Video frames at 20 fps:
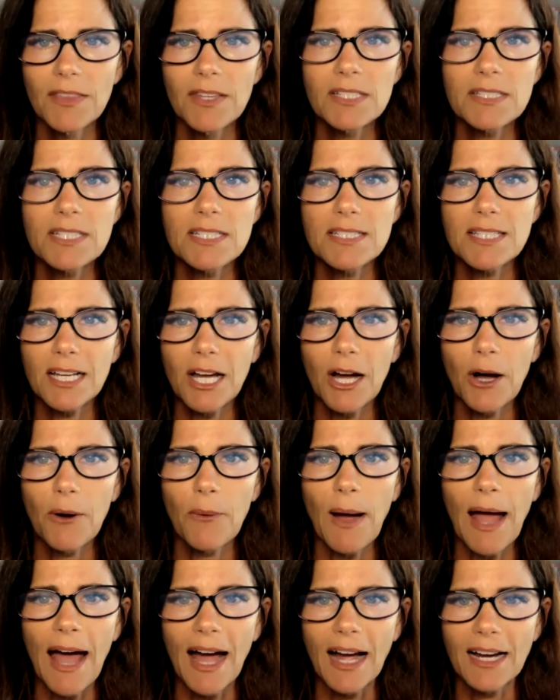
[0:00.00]
This is the
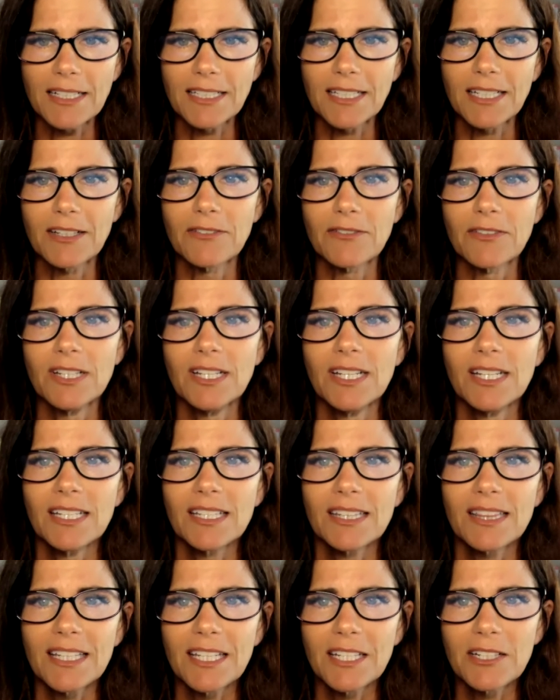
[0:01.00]
Coactive
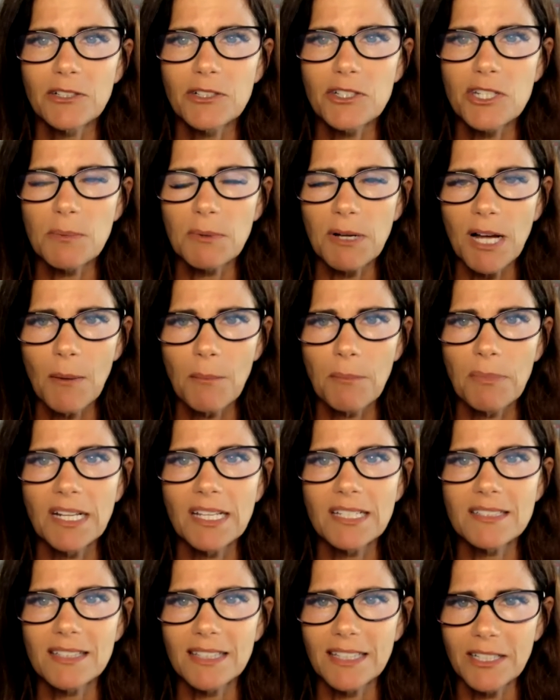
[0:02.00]
Leadership
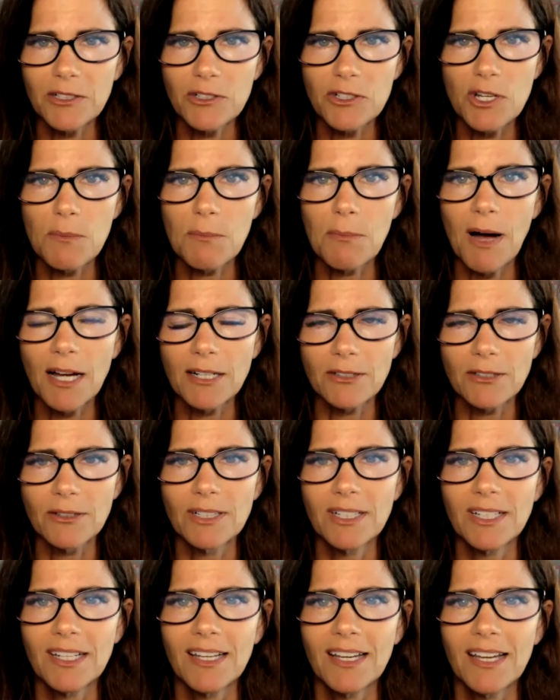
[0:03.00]
Company's leadership model.